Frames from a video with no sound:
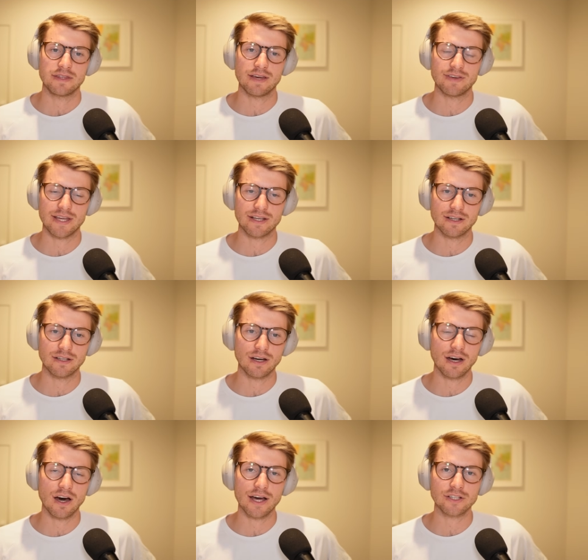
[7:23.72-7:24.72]
They've had a
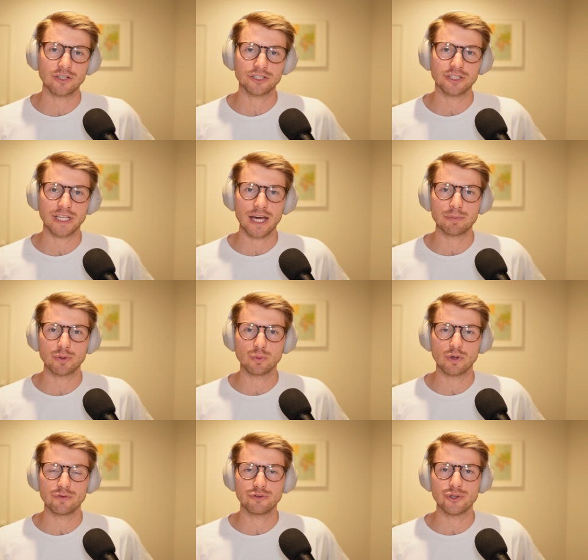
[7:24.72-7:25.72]
high cost of capital
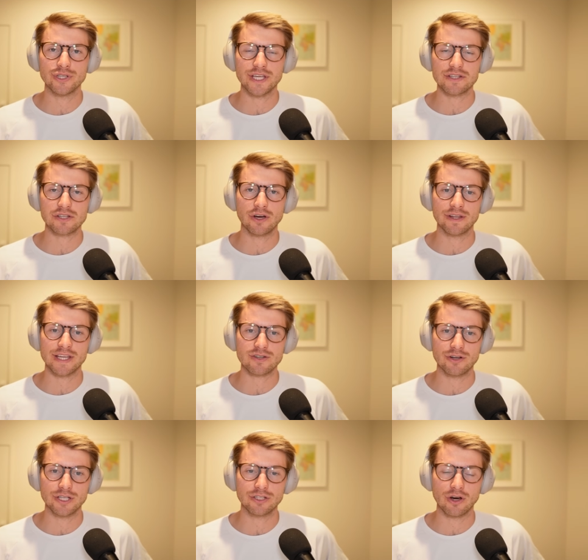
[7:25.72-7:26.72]
a few years ago, and that's
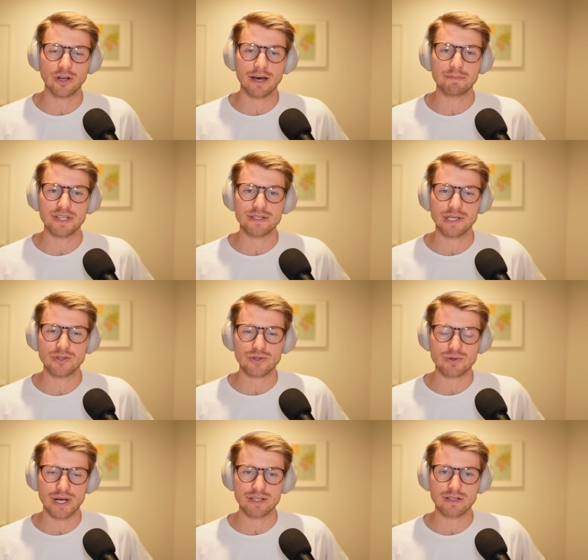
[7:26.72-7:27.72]
only gone up as
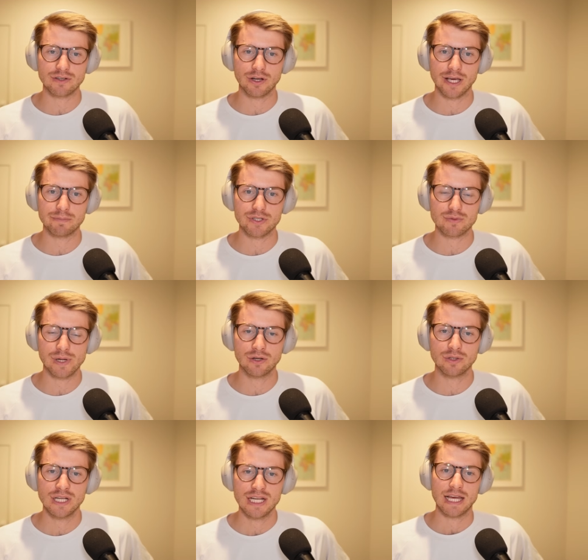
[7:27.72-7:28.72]
interest rates have gone up as
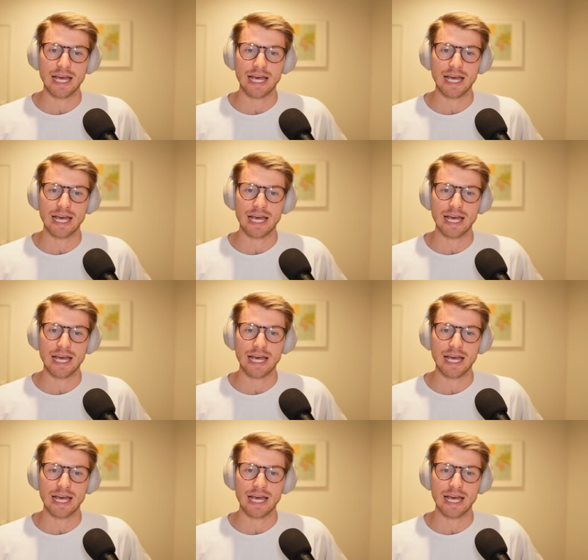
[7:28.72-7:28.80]
well.